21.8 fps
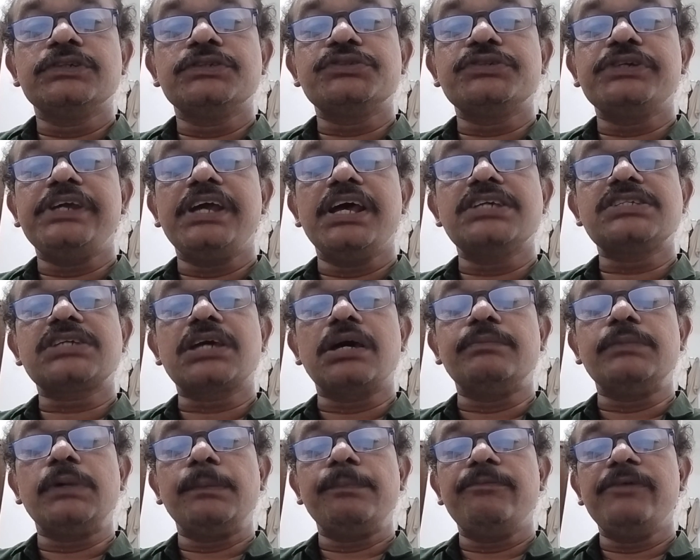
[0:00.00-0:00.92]
So he has
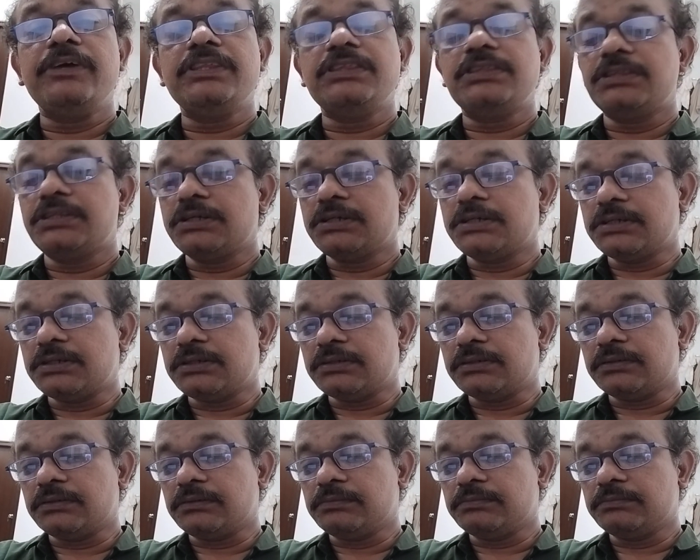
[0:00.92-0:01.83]
come up with
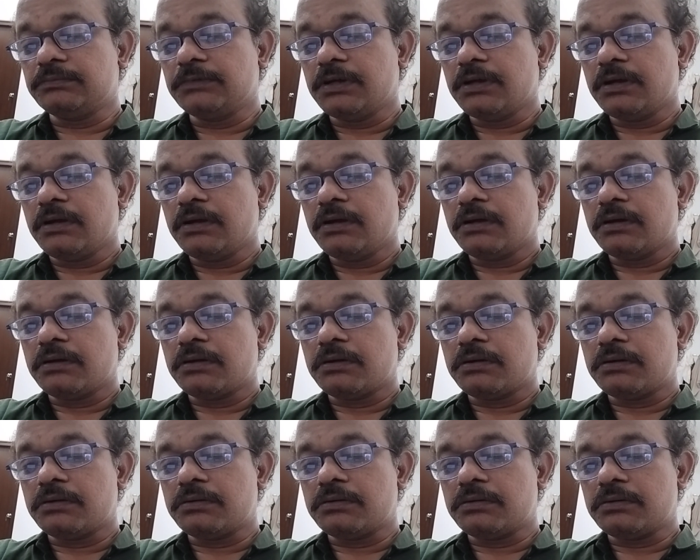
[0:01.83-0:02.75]

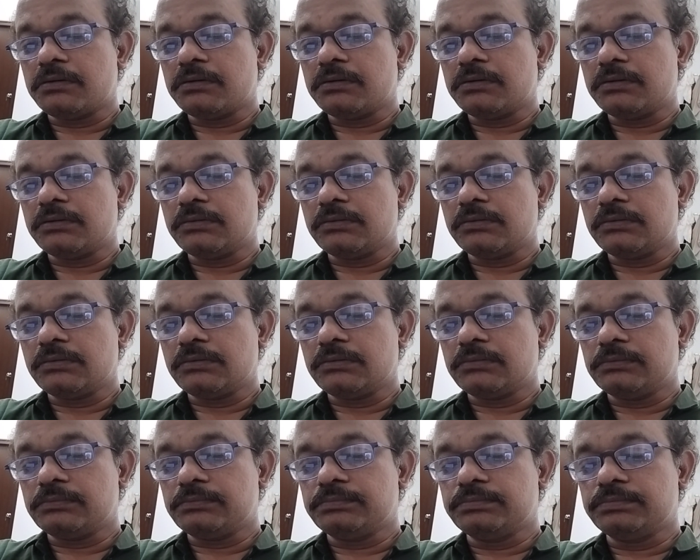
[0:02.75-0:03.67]

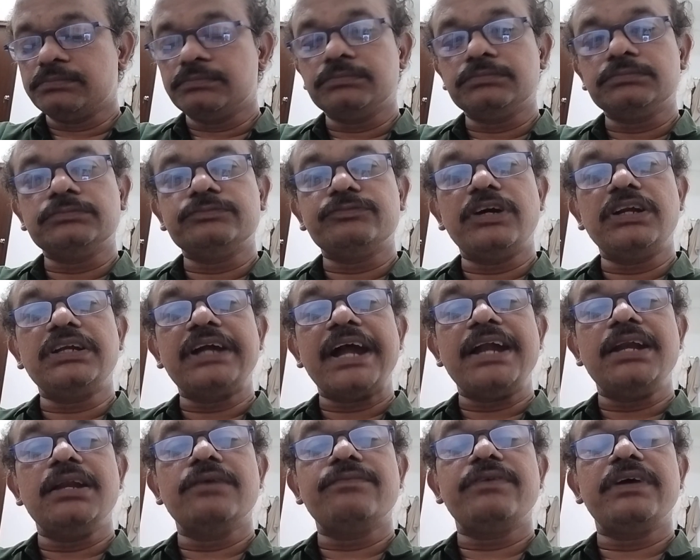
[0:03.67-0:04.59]
one
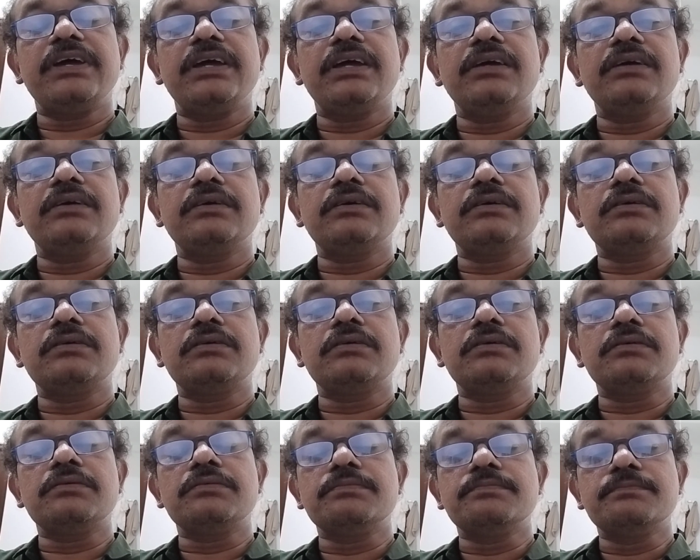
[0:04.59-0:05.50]
kind of
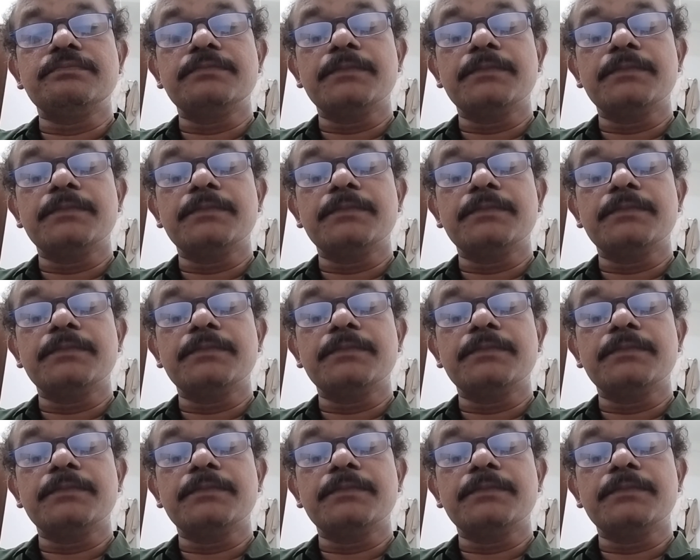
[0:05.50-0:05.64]
a